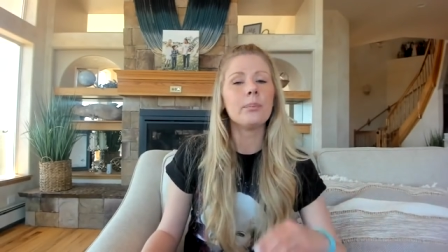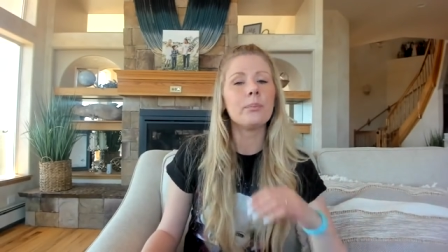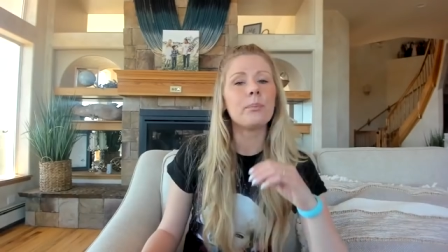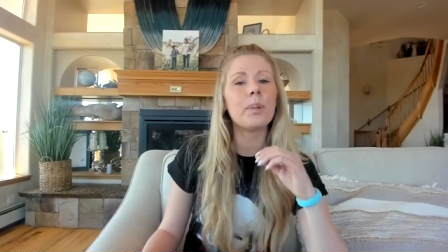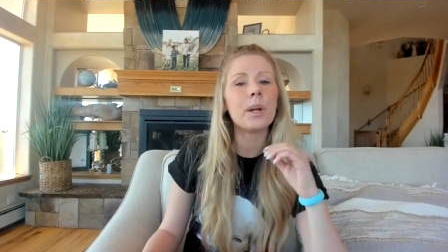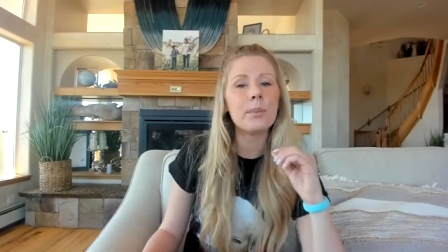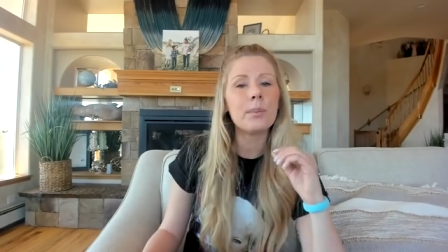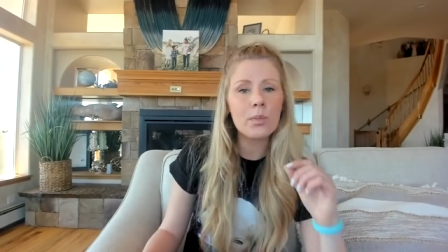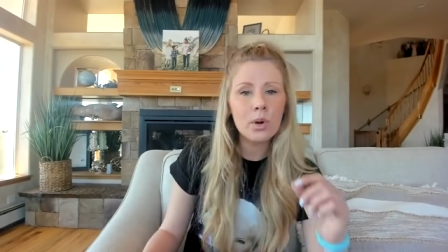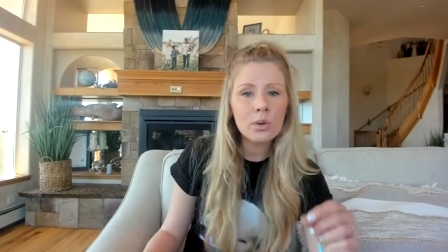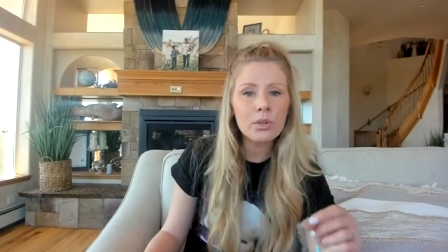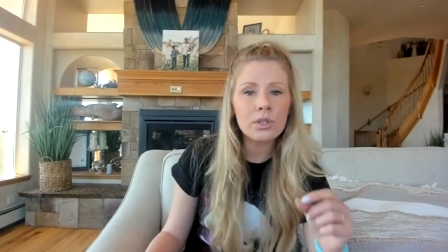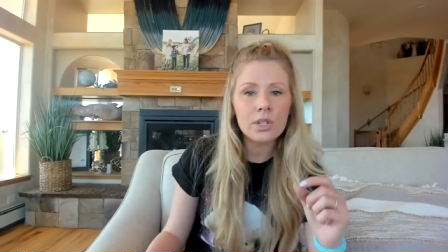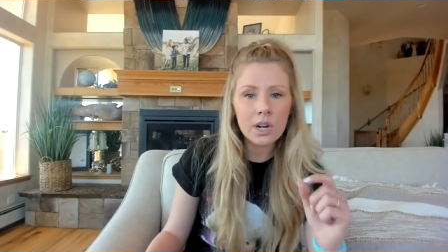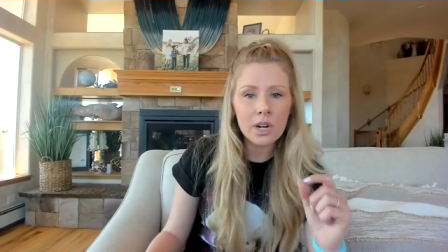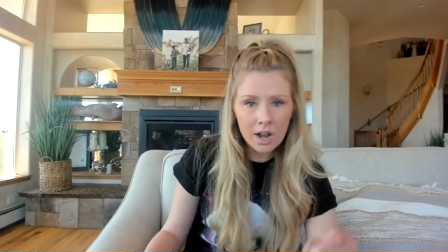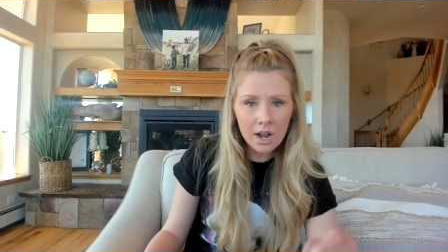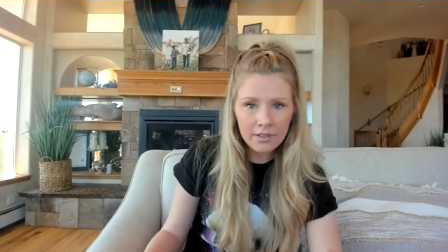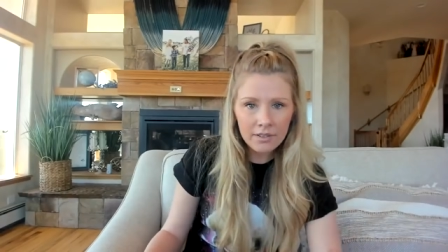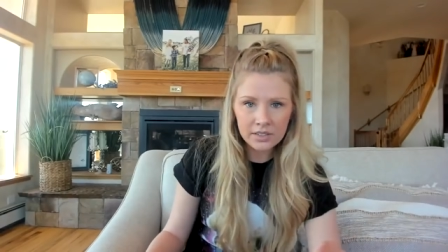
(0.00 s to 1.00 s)
But most
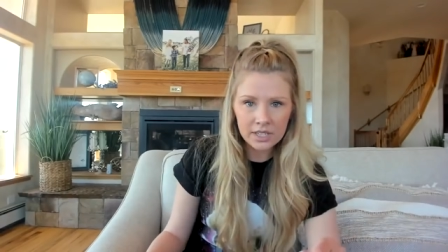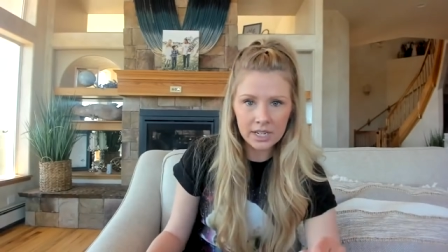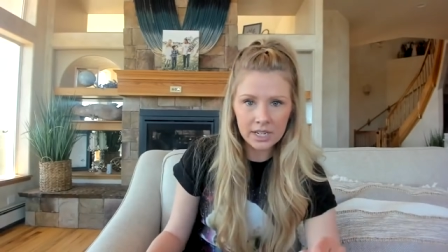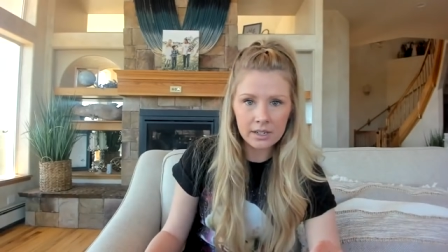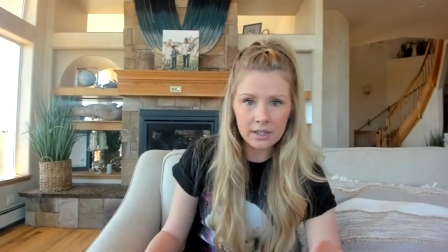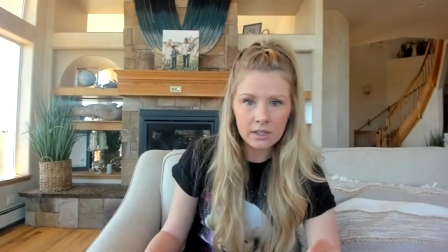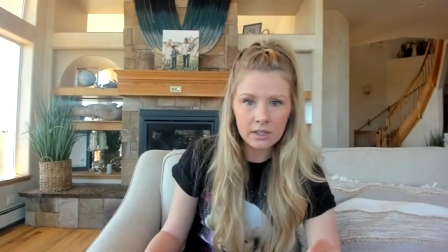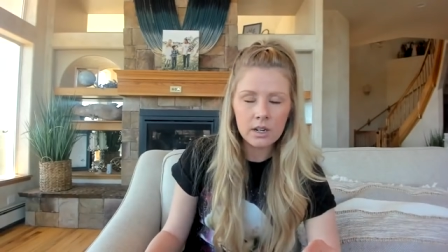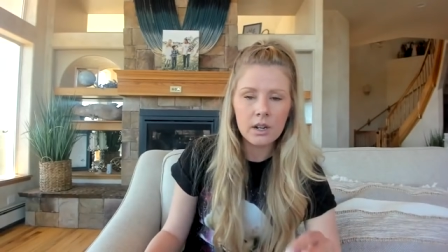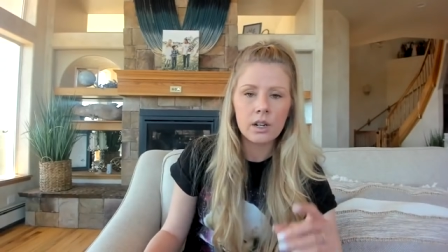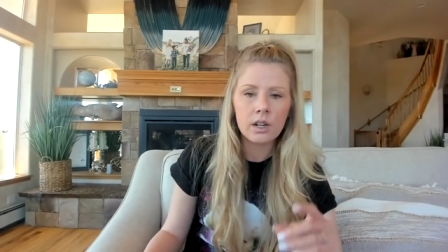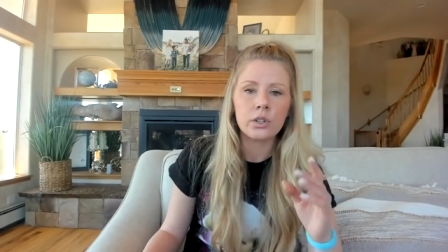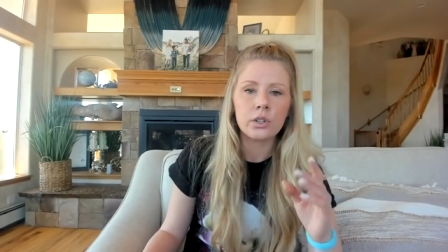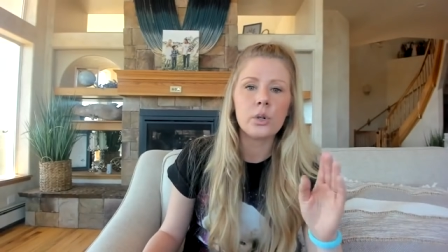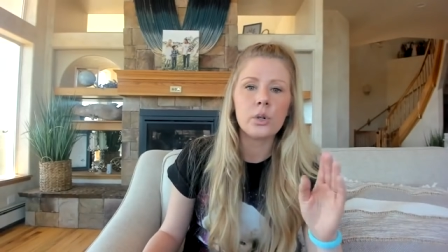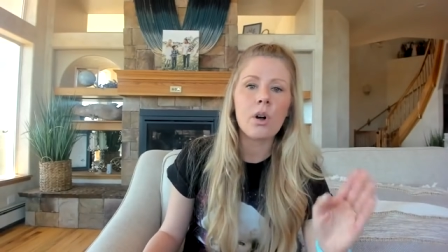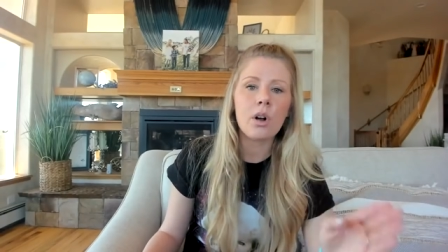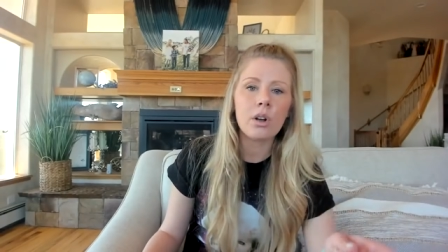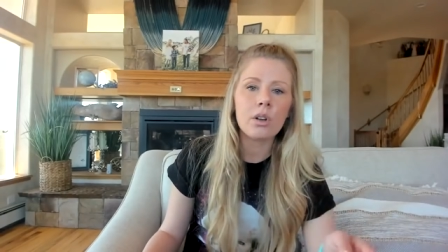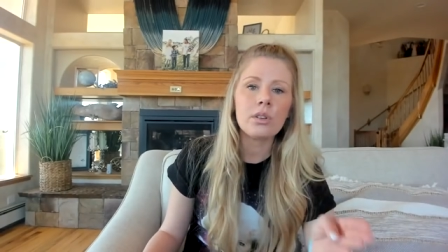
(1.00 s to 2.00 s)
often,
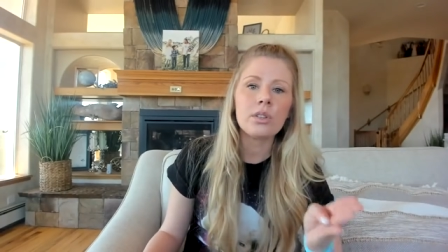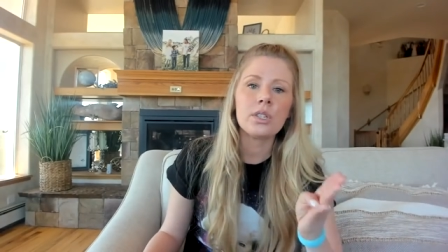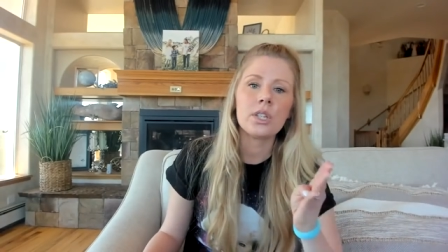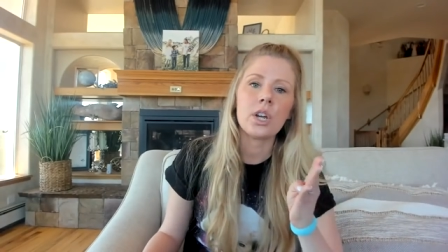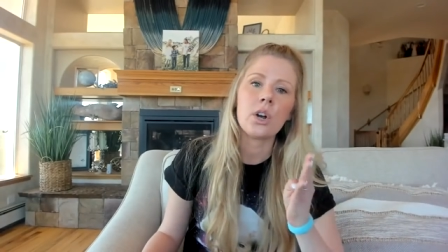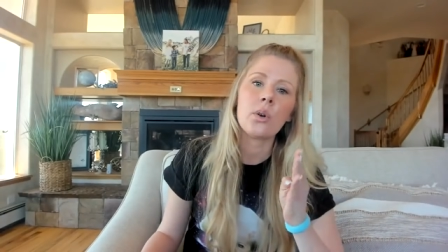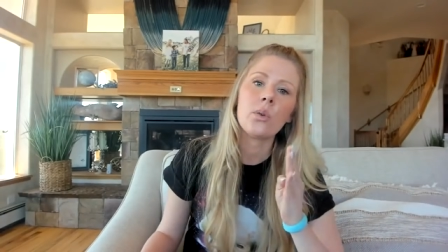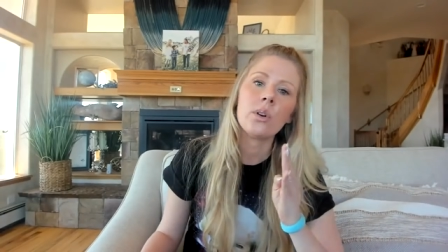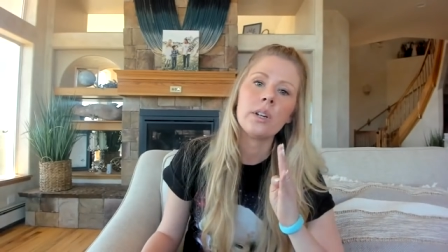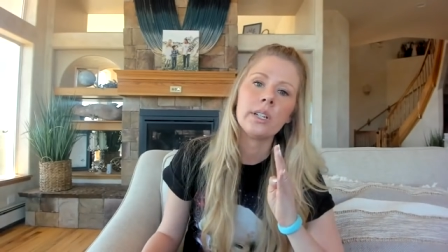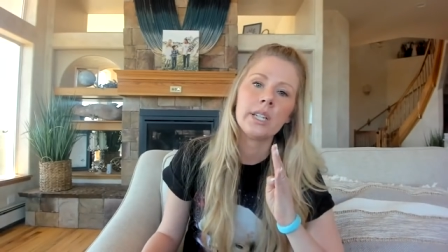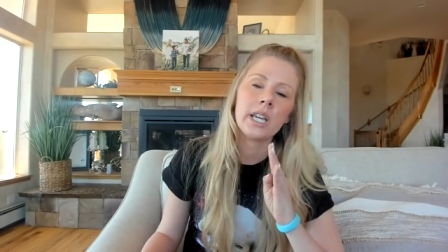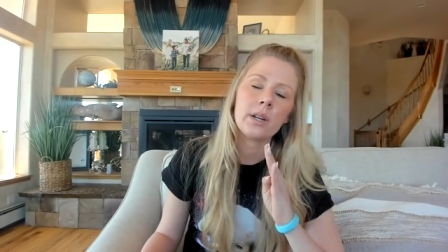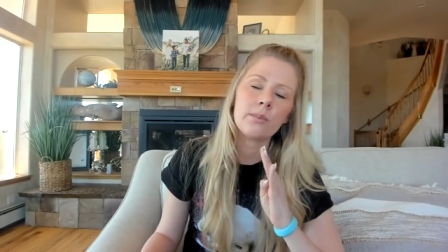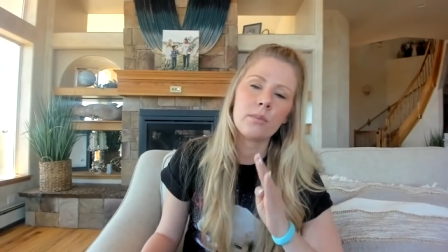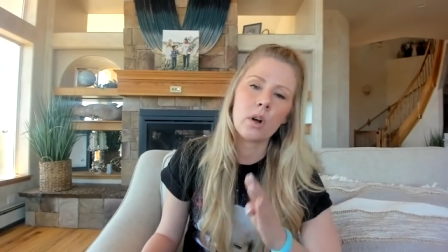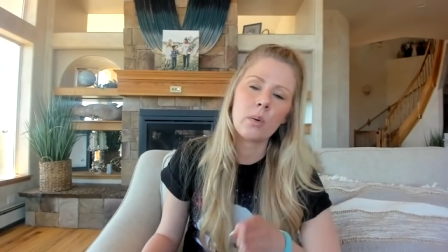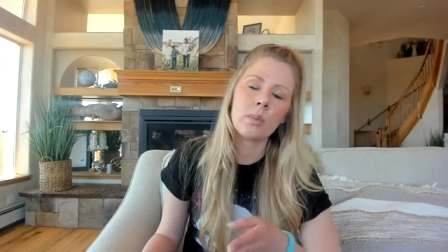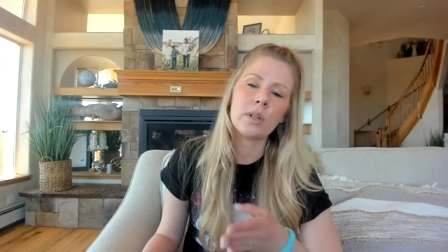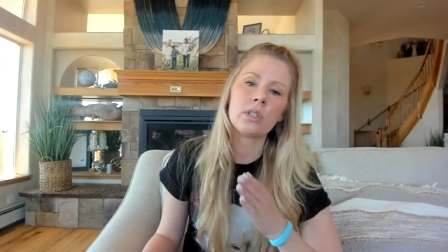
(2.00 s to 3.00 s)
you also get
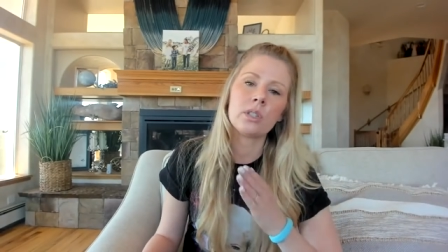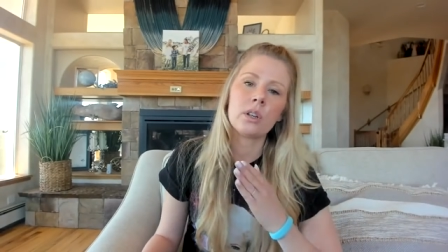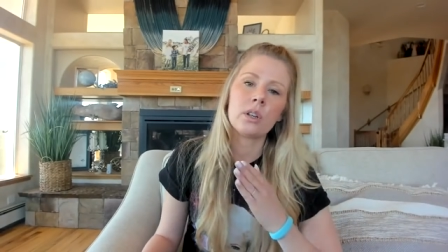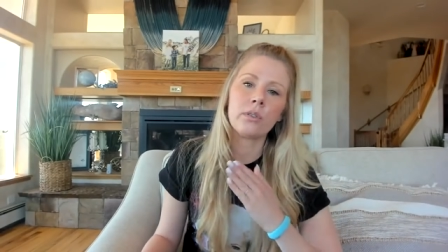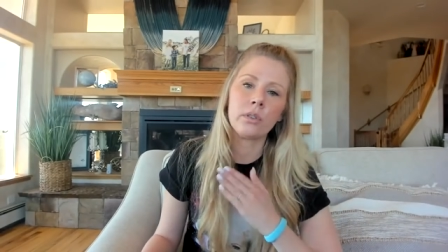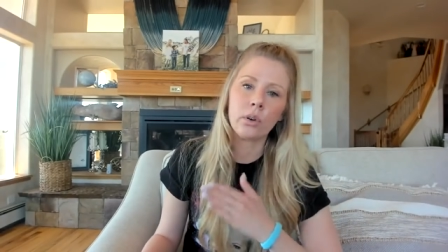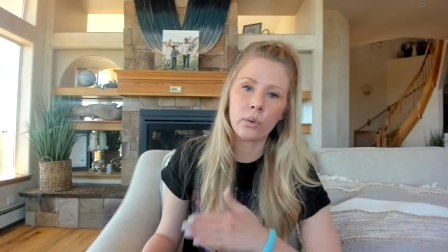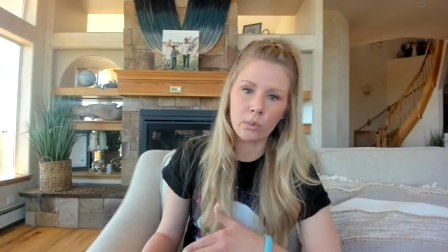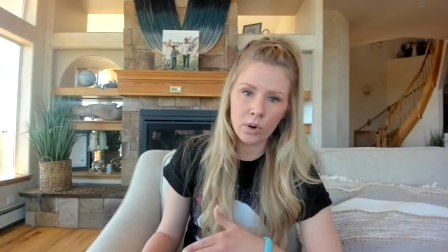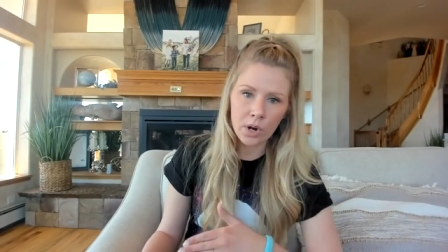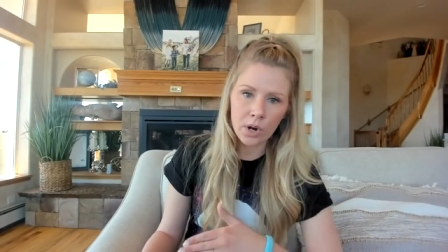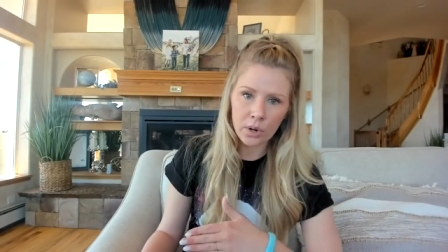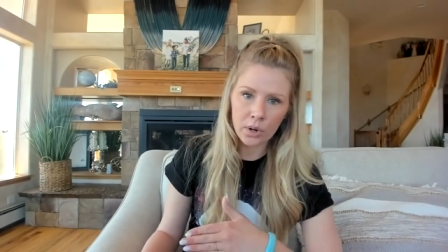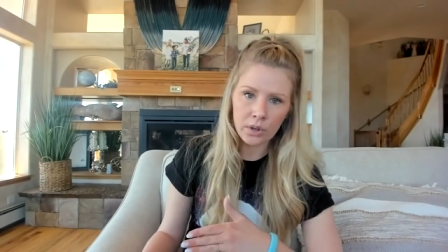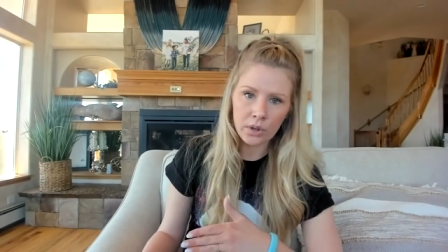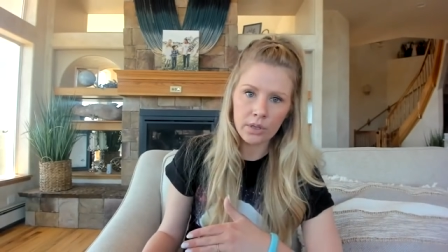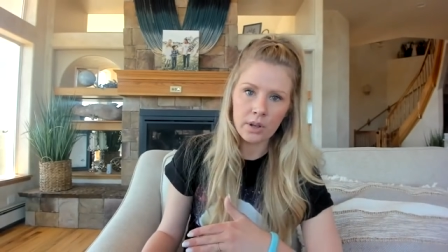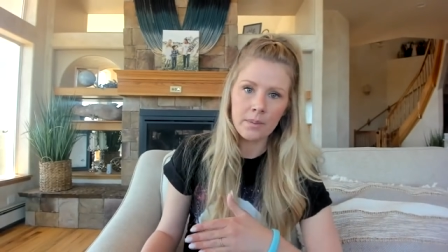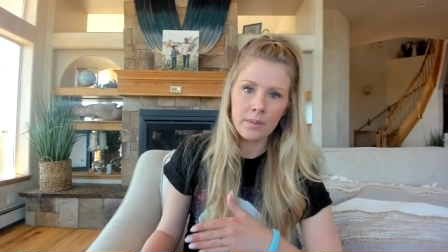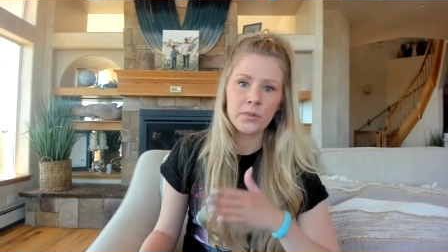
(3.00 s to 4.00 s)
moments of
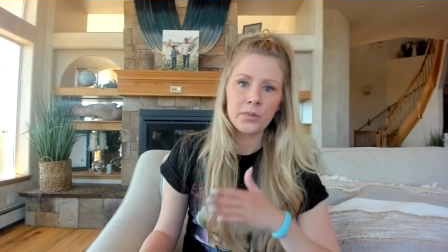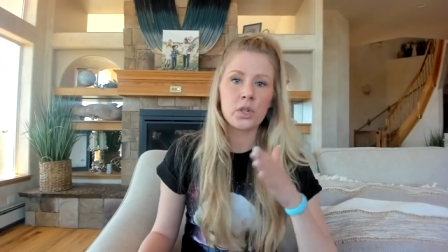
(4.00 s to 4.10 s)
growth